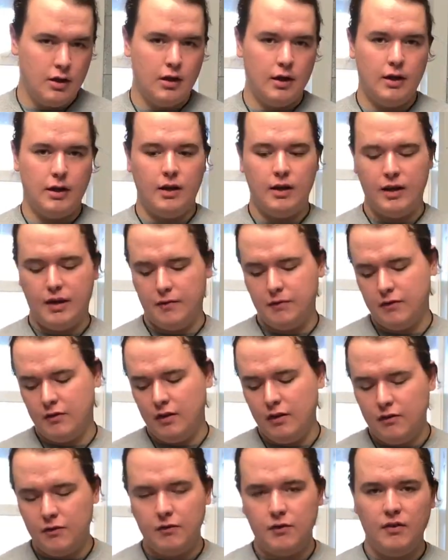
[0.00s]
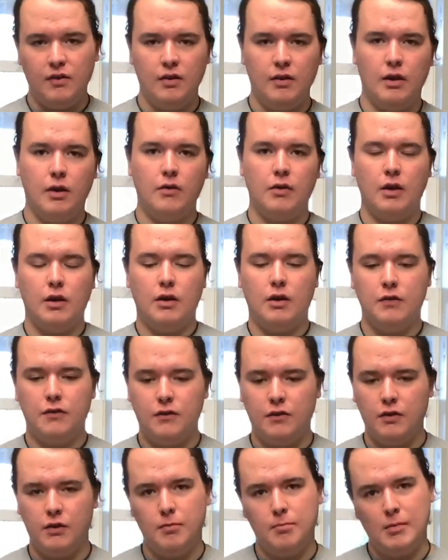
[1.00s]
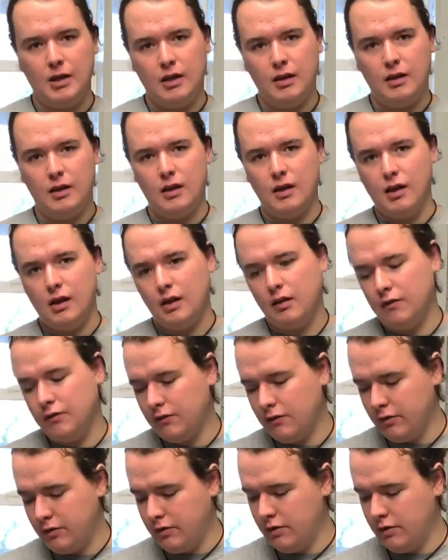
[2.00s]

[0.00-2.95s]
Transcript: And then after this, I'll get on to making the eggs.